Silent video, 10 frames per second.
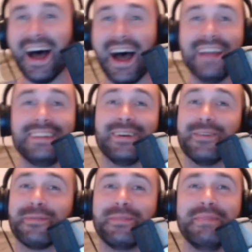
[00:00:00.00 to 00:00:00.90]
I
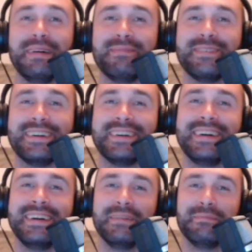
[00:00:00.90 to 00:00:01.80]
don't remember,
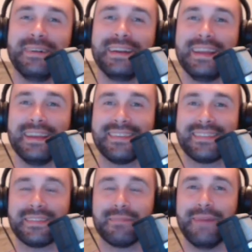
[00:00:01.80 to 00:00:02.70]
but he's
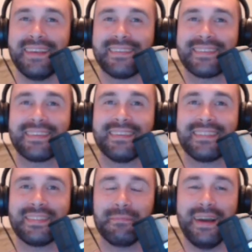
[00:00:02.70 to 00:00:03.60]
the best.
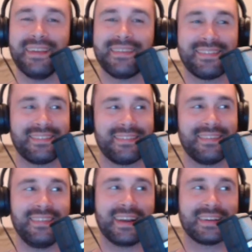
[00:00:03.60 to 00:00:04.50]
He's the best
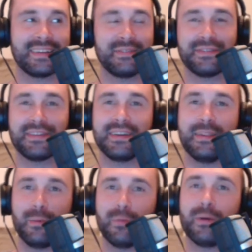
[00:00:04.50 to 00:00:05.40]
detective
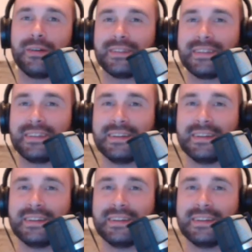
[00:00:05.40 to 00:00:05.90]
in the world.